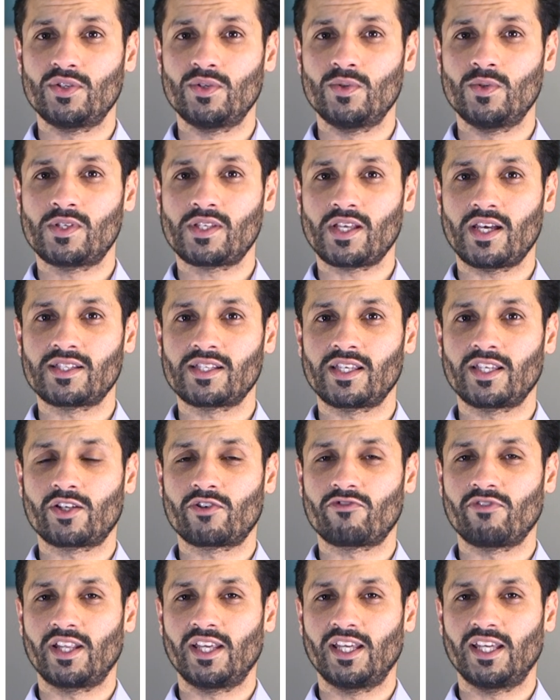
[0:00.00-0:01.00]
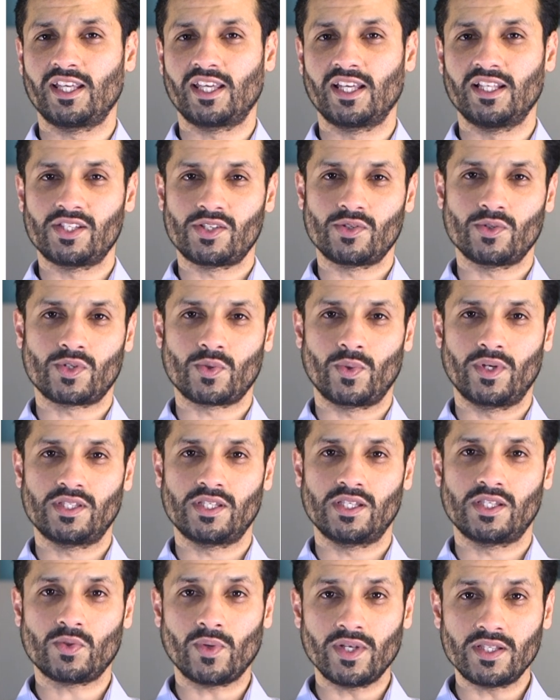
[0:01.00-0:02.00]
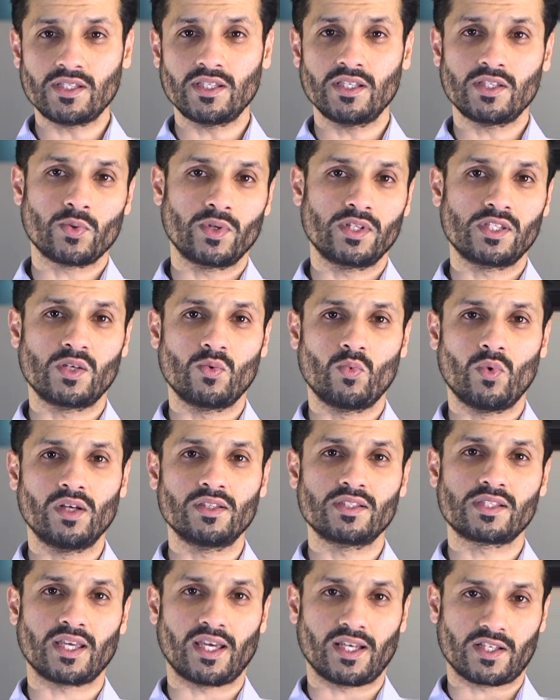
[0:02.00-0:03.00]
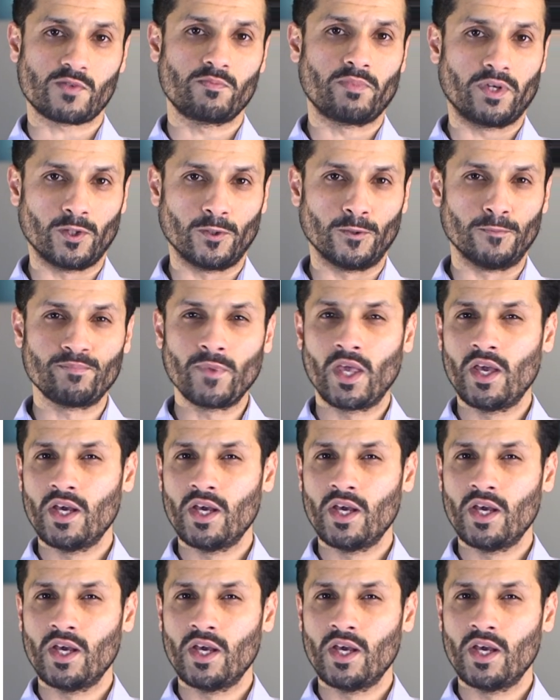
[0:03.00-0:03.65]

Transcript: used as a credit against your 2020-21 tax bill.